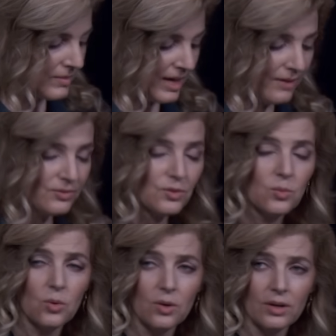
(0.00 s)
After the
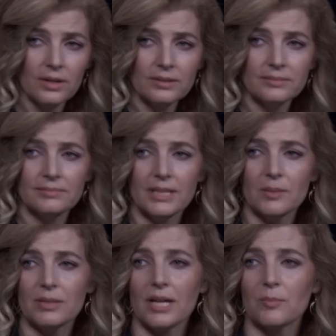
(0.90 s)
war,
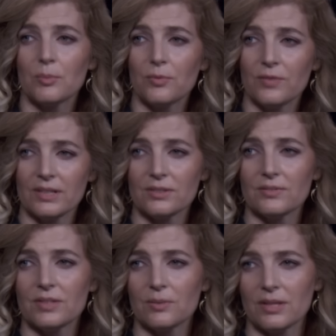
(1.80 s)
he became a professor
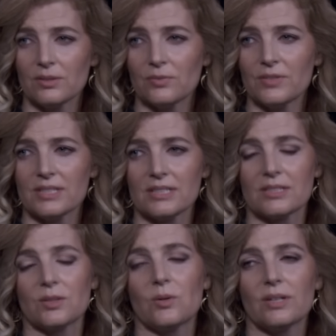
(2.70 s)
of theoretical
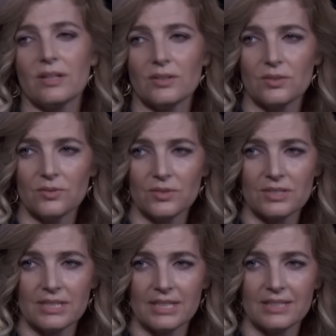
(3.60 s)
physics at Cornell
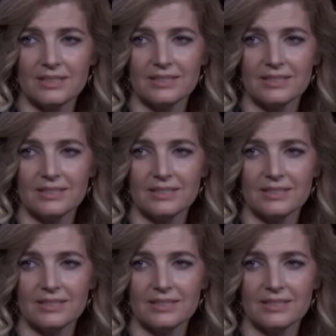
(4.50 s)
University,